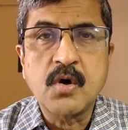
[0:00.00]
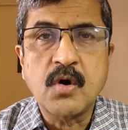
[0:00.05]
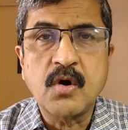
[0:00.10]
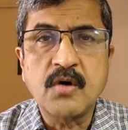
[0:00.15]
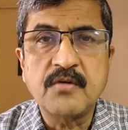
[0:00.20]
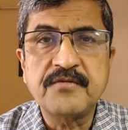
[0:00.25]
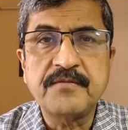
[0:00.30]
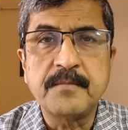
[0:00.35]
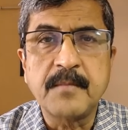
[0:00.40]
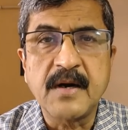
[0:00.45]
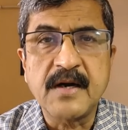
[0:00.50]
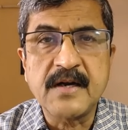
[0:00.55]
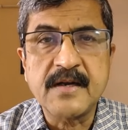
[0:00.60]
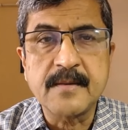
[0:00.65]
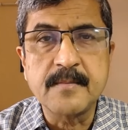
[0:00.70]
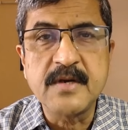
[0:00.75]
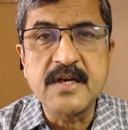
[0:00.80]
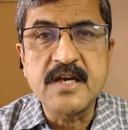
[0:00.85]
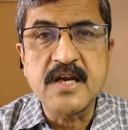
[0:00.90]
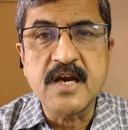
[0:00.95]
of
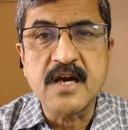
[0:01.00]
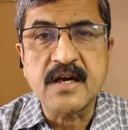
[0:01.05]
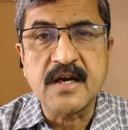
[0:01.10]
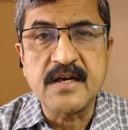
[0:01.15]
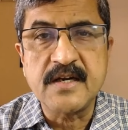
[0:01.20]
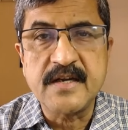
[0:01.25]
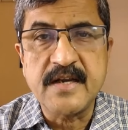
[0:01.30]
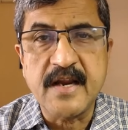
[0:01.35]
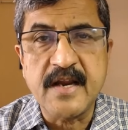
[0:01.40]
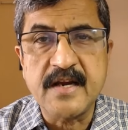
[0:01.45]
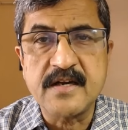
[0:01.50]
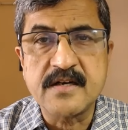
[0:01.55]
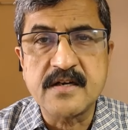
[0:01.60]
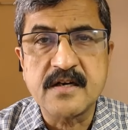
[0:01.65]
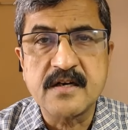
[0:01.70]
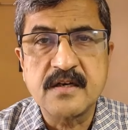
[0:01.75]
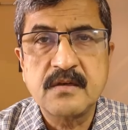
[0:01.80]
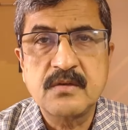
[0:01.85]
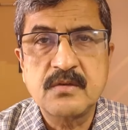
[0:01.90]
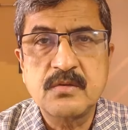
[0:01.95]
multimedia content
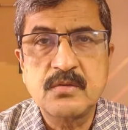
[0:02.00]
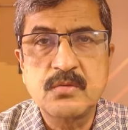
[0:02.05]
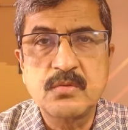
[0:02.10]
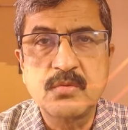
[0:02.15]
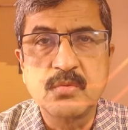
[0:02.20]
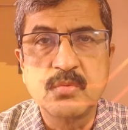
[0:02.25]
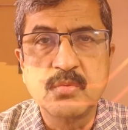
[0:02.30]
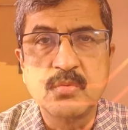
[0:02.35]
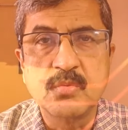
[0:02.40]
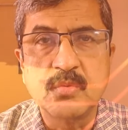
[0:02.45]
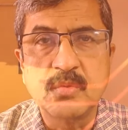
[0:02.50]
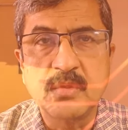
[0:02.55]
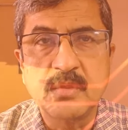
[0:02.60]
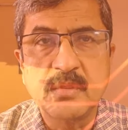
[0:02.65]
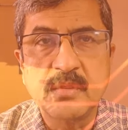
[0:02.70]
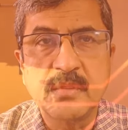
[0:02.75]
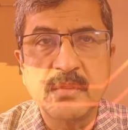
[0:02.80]
to the